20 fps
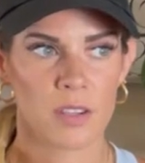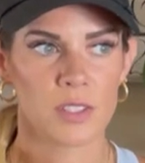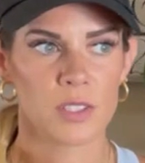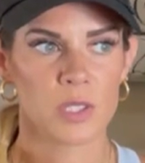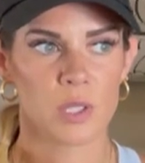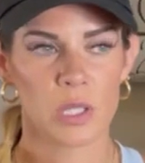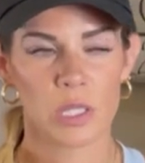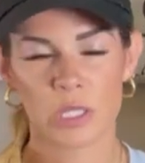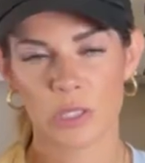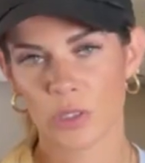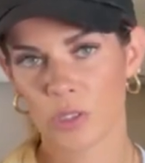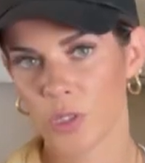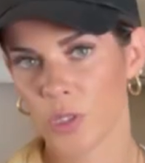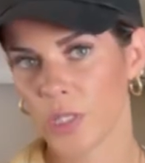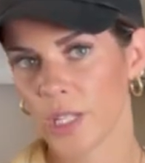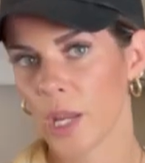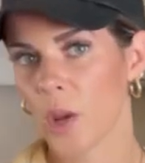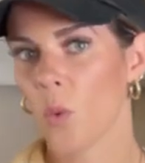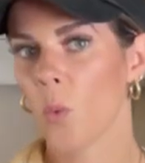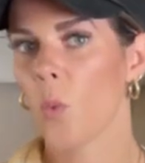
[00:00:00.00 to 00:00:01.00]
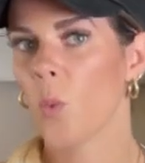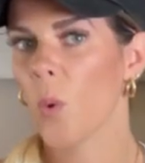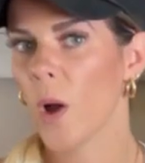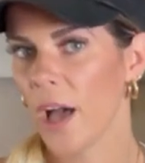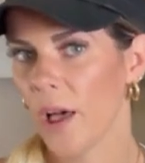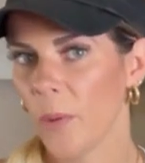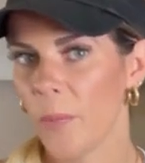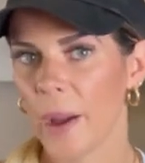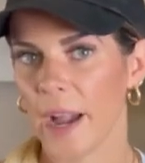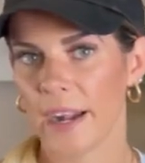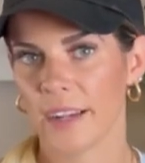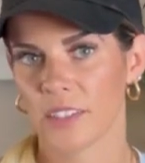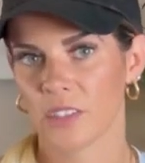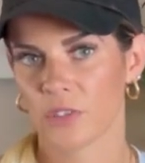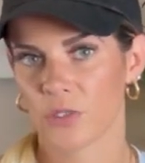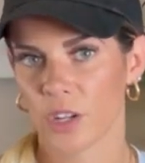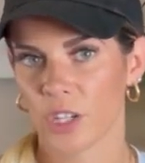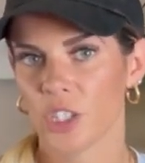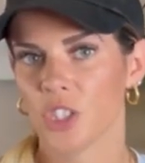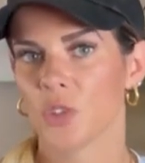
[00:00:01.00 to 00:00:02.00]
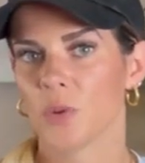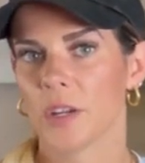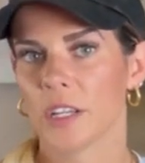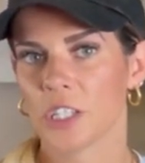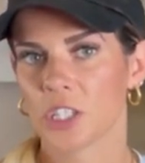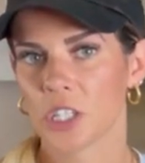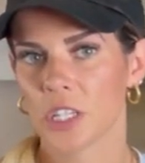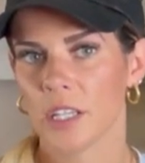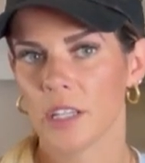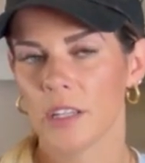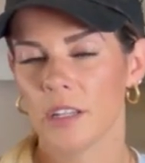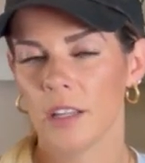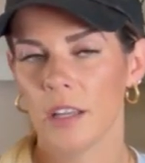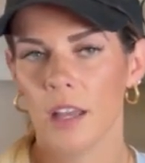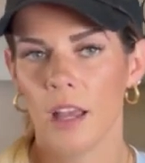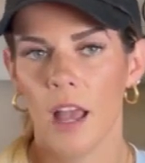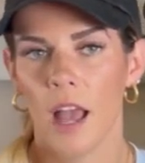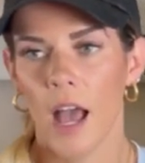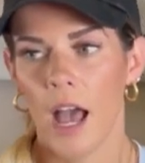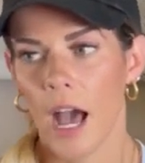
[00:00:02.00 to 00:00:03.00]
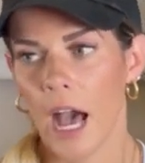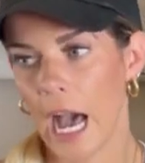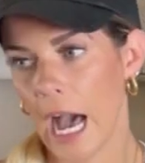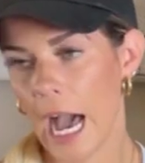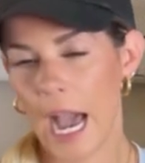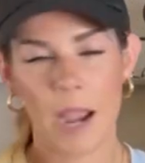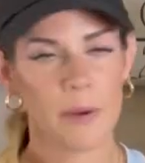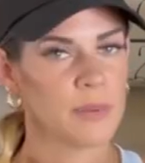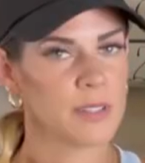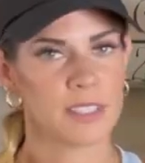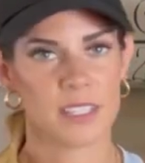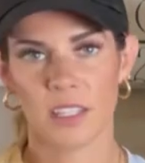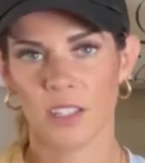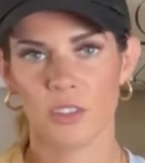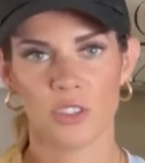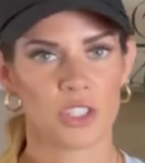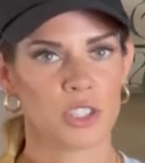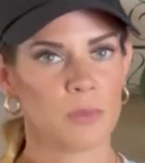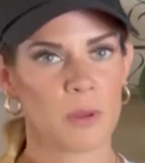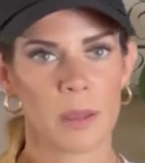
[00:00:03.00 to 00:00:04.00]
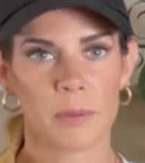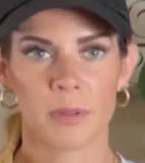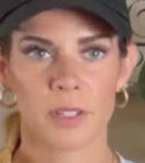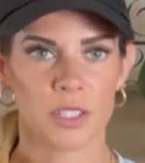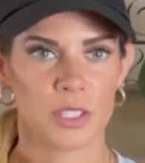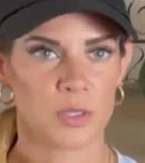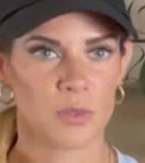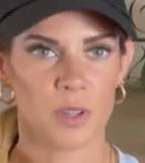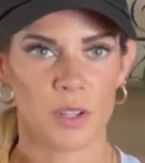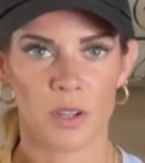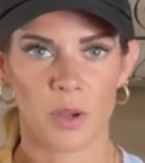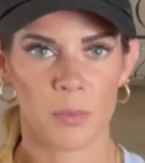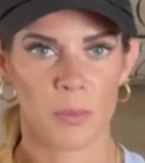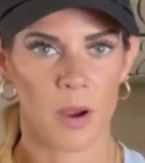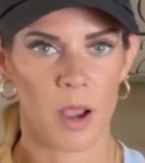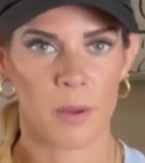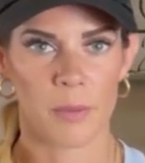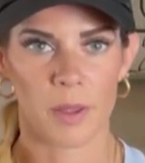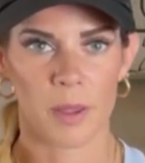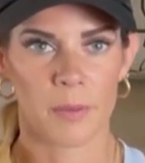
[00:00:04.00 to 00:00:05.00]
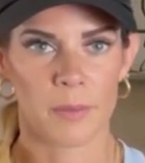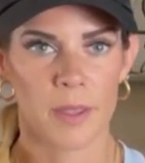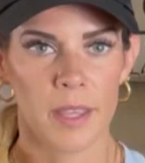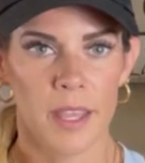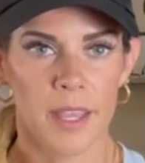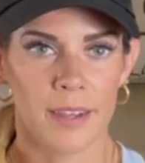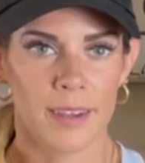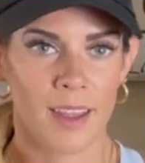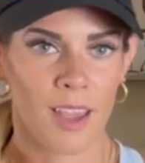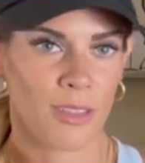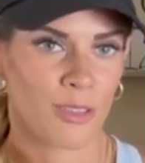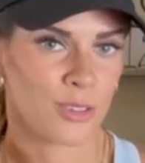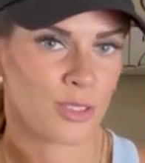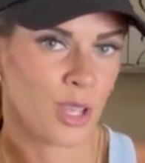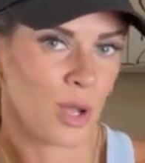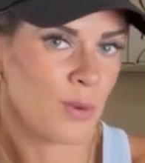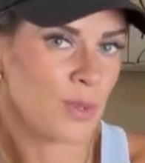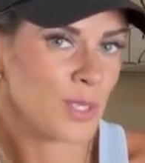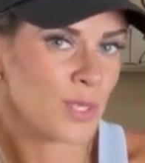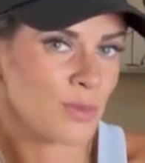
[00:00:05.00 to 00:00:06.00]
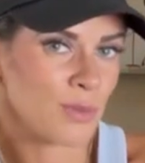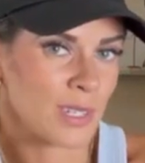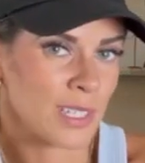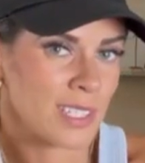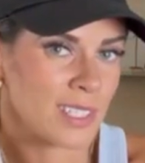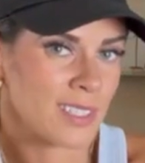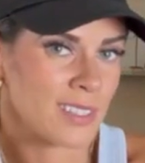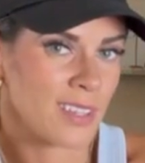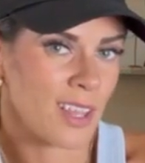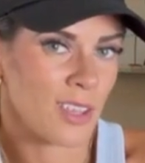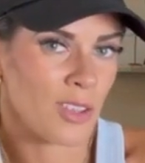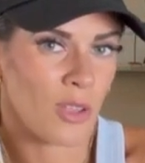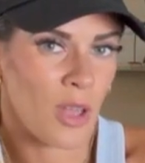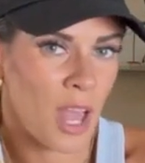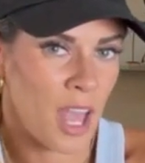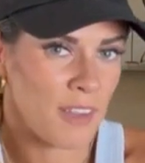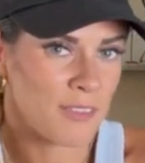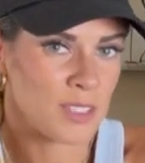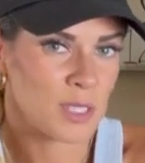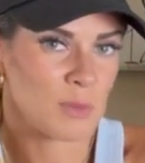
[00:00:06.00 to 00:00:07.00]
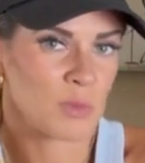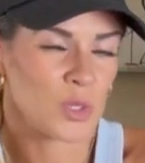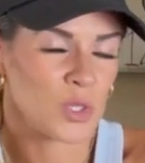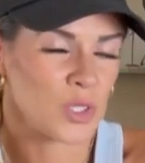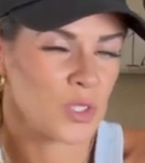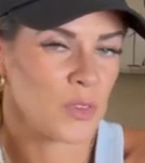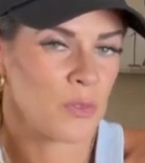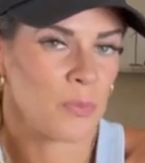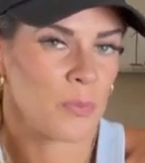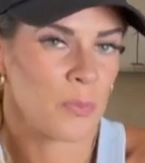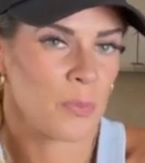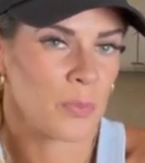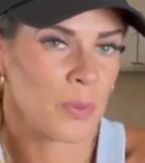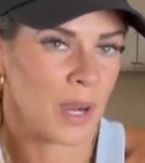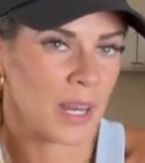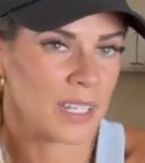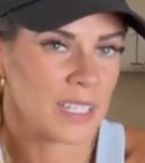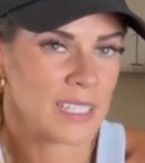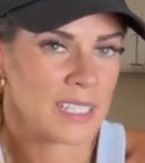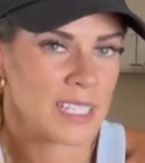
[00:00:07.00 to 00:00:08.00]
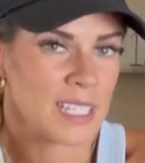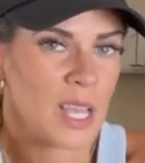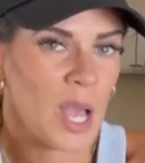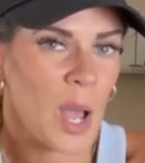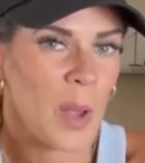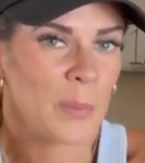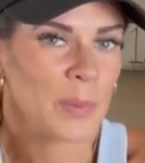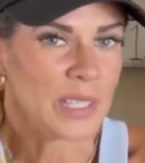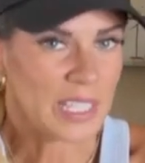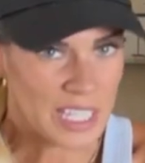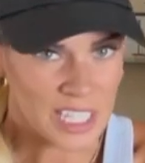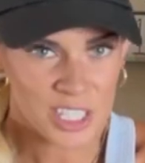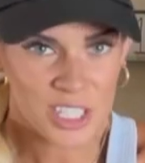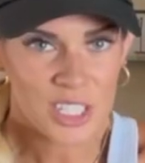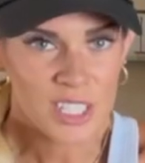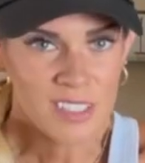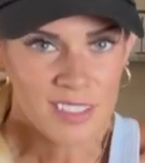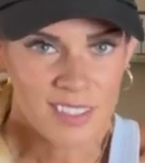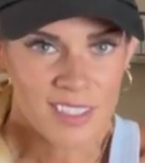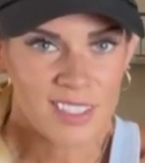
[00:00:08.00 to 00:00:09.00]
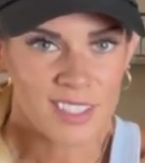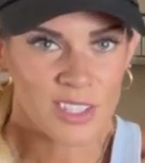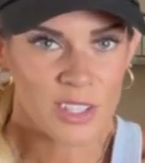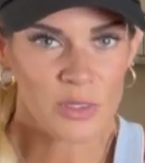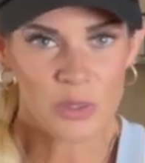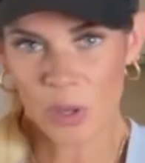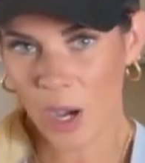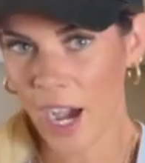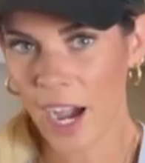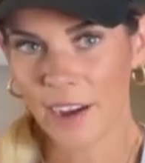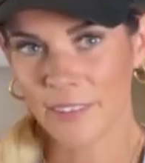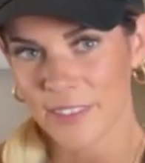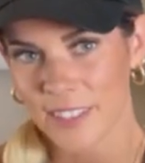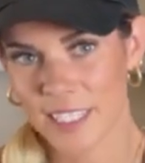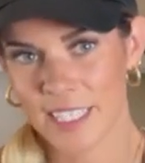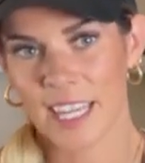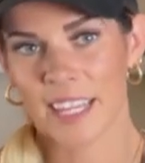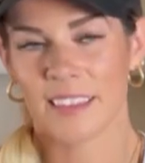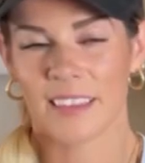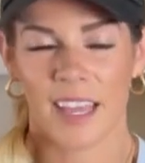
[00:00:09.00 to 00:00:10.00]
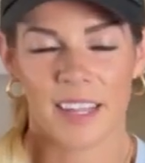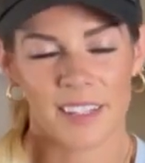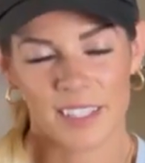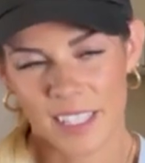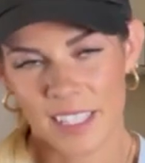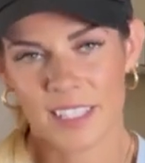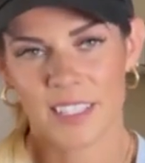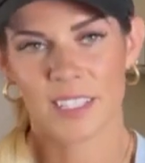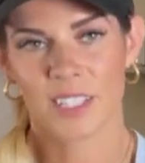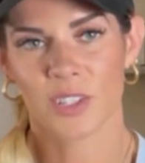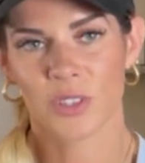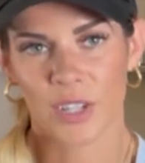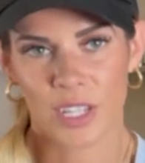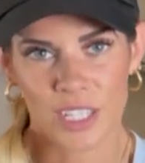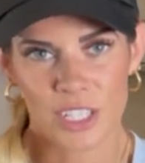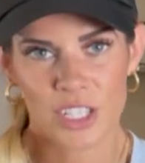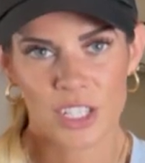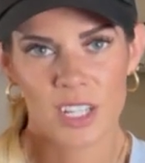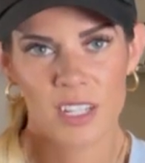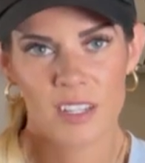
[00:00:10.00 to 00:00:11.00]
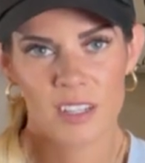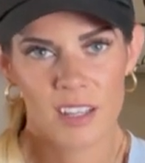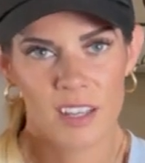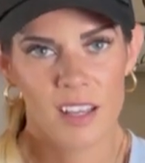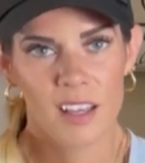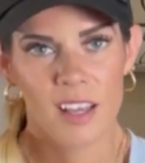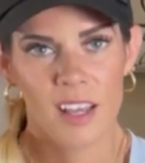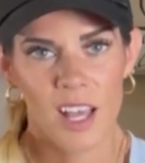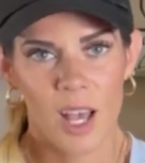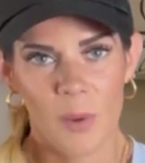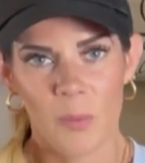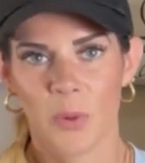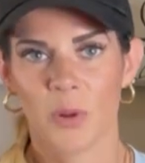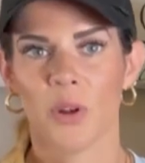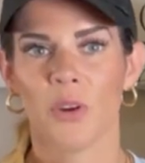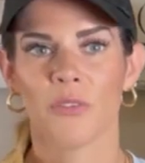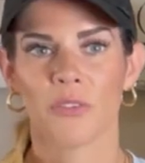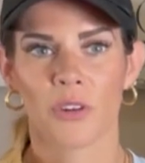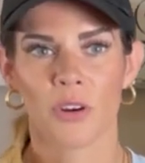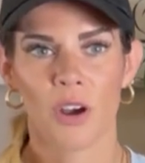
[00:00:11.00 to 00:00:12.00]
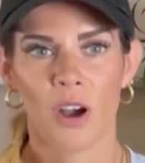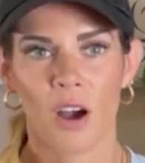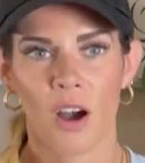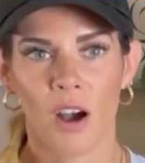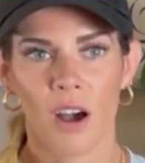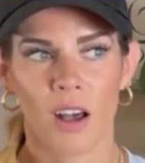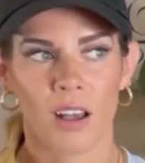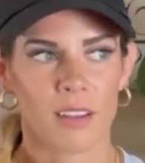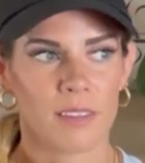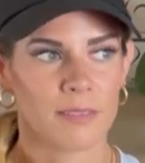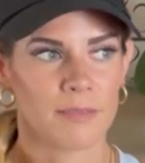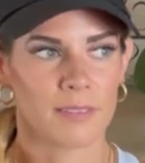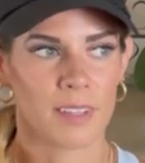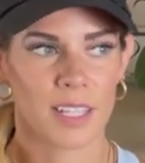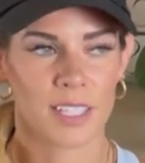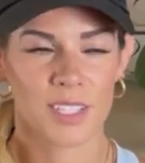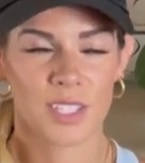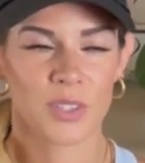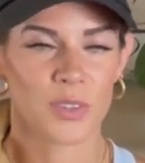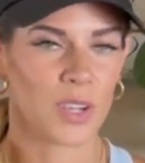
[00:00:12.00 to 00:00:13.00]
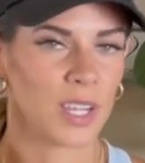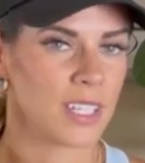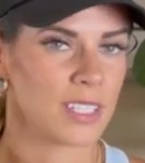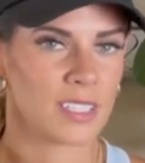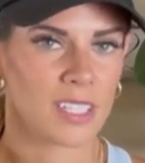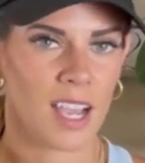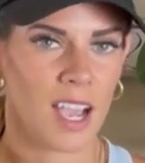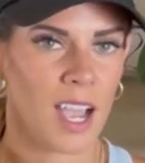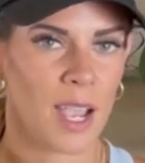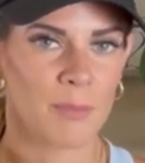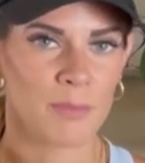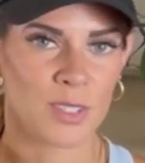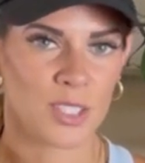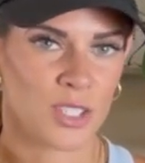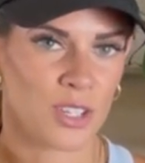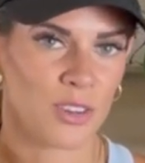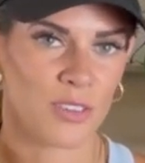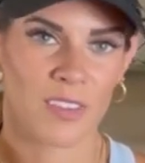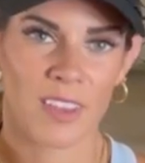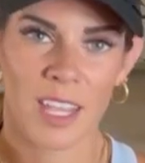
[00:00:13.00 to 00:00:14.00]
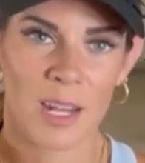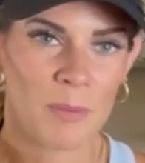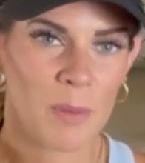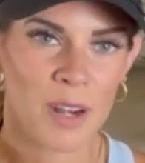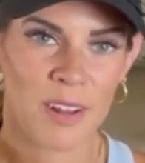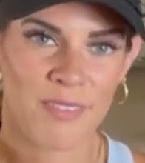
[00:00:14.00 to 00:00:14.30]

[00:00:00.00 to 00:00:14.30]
as you get your due date well past graduation, I would say you should be able to do it no problem. Now, there's always a risk that you'll have some sort of pregnancy complications, so you have to take that into consideration. But overall, it's a great time to start thinking about a